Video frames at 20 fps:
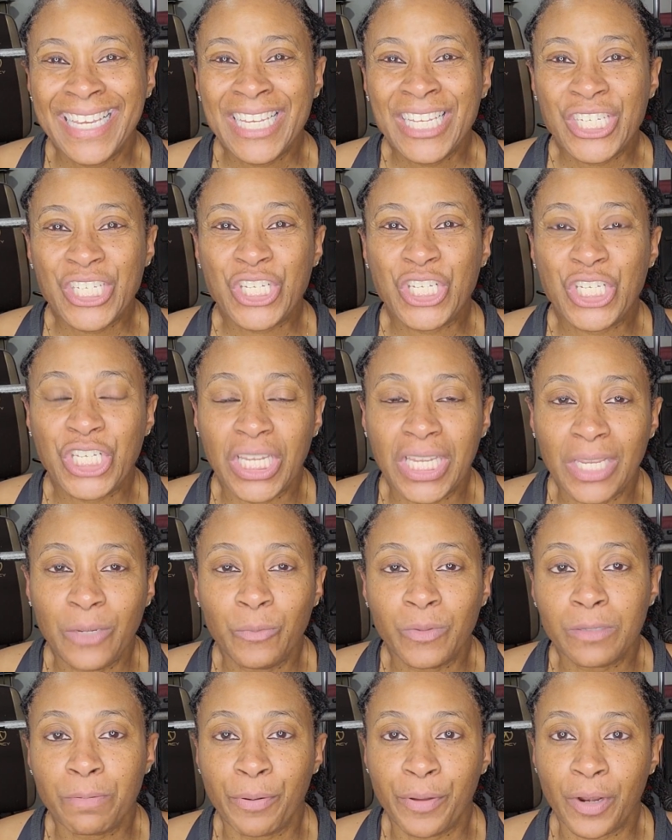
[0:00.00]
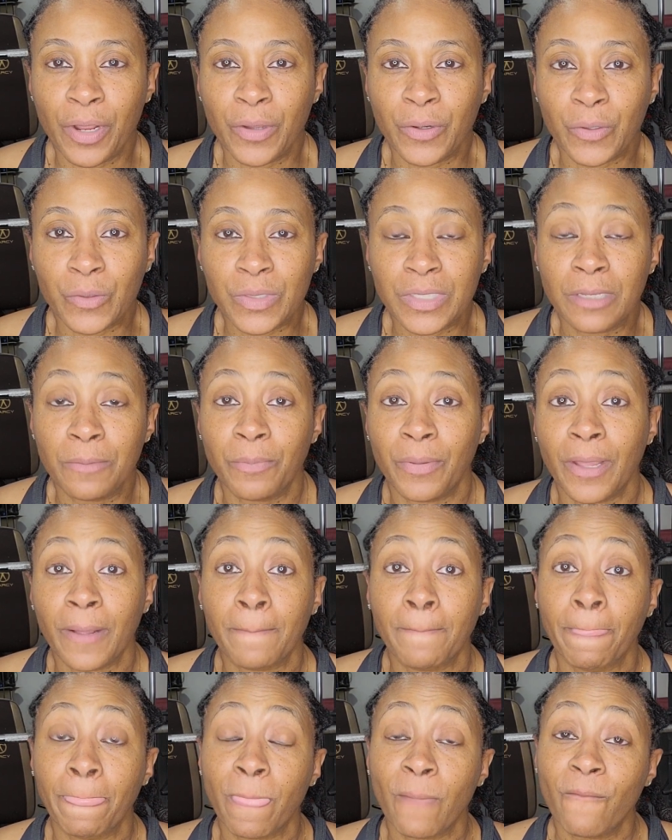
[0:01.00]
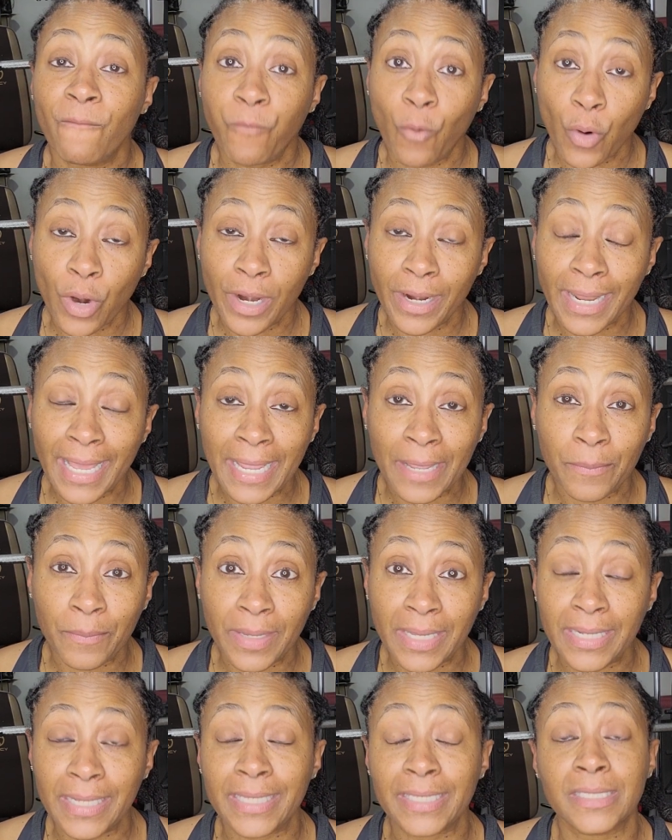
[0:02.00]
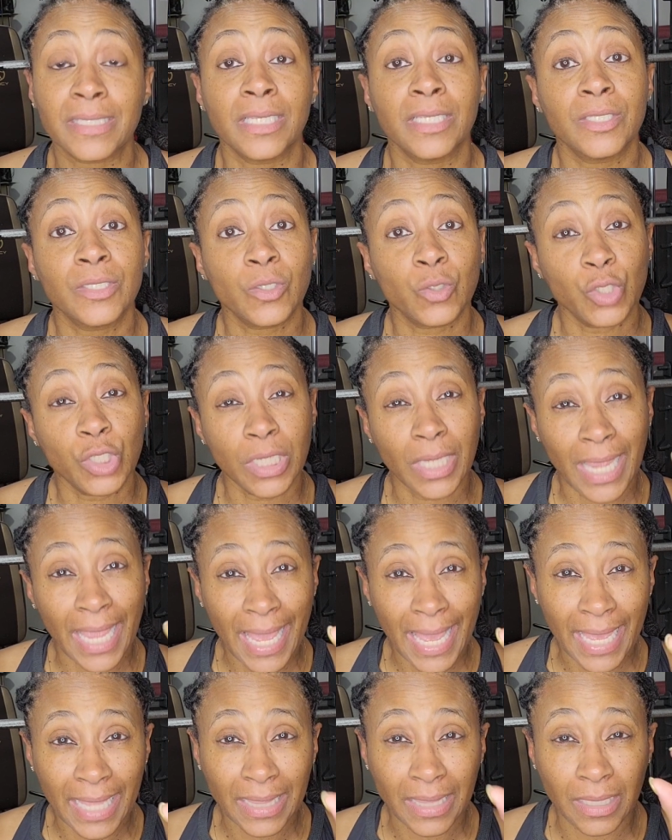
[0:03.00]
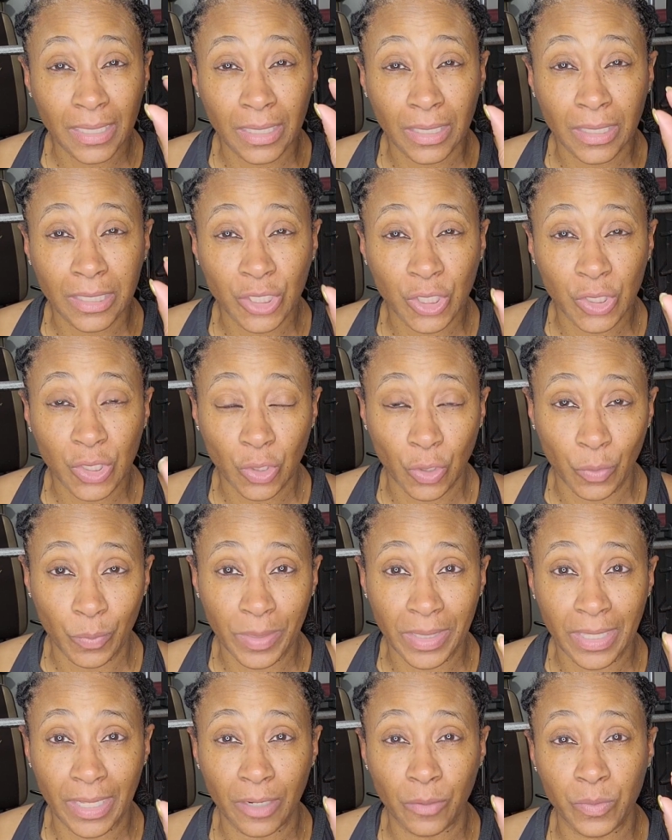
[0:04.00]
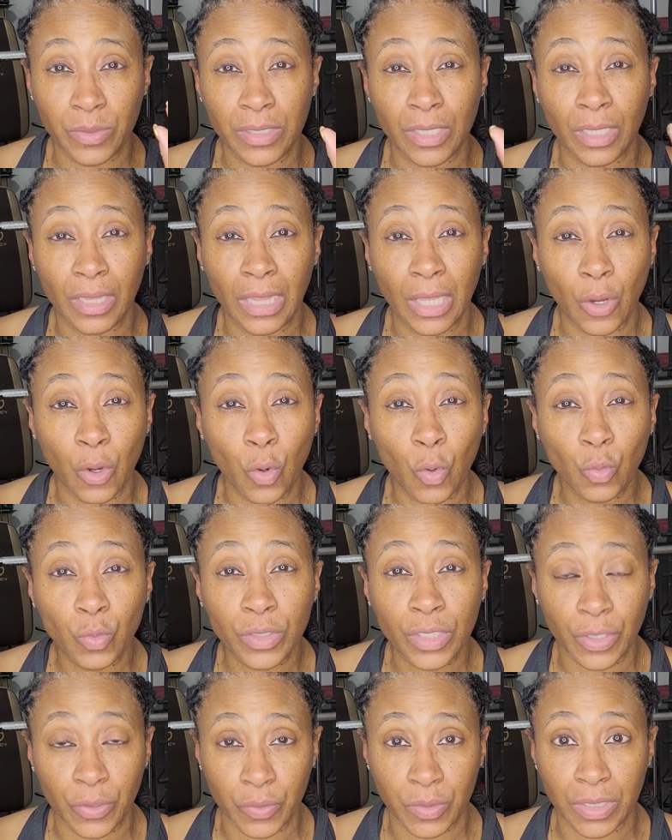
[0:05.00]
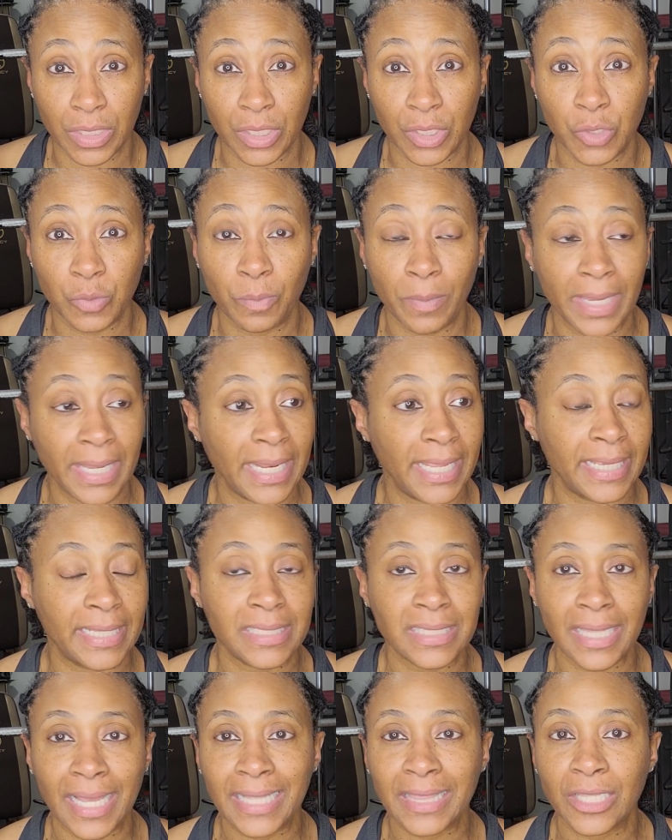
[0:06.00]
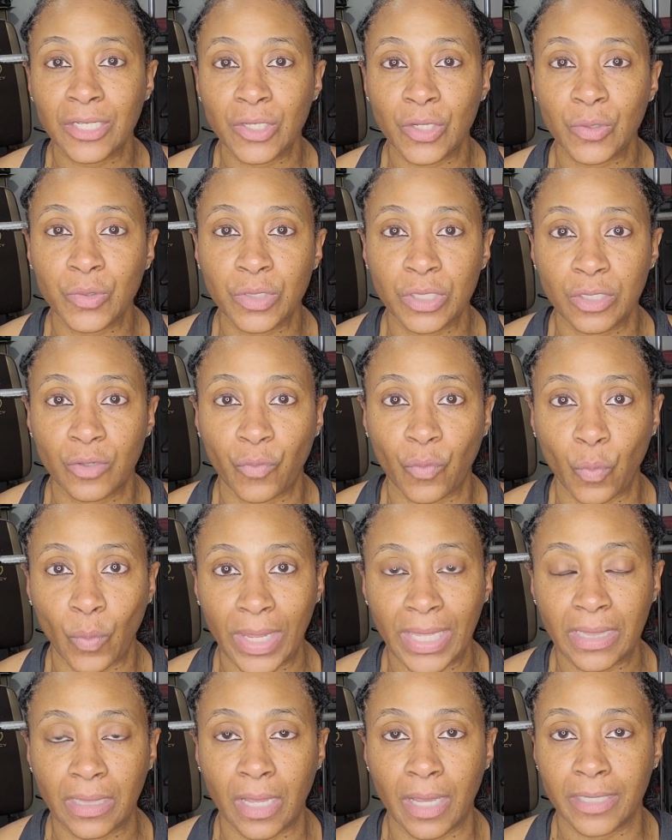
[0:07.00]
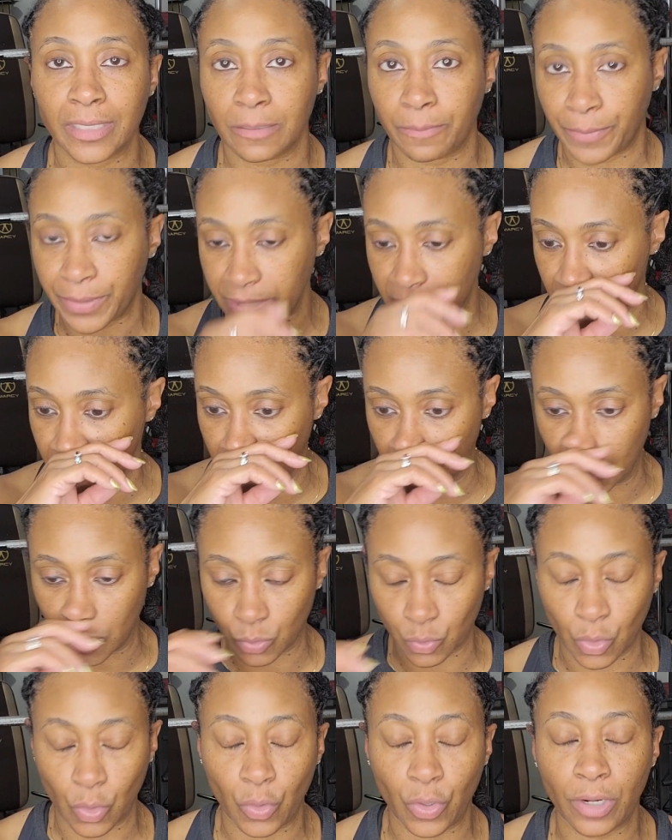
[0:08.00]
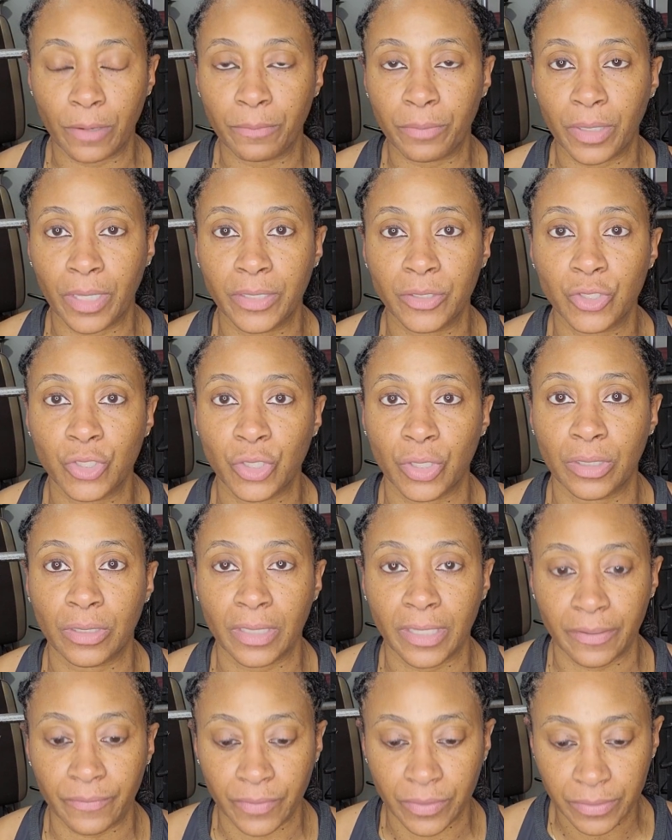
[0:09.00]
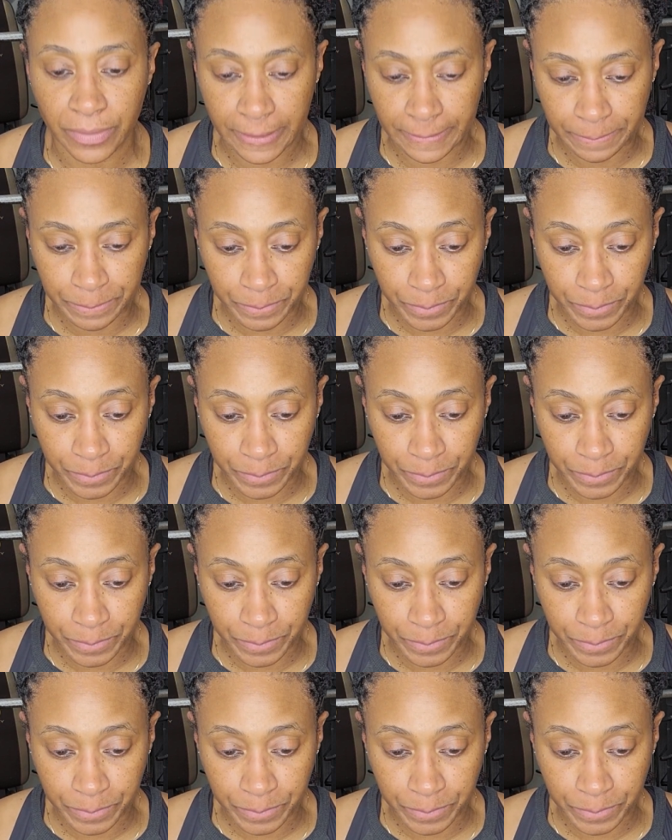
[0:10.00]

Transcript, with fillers: She was put on Ozempic for her diabetes. So she had the, she told me that it was the low dosage, meaning it's not the dosage for weight loss, but to control her blood sugar levels.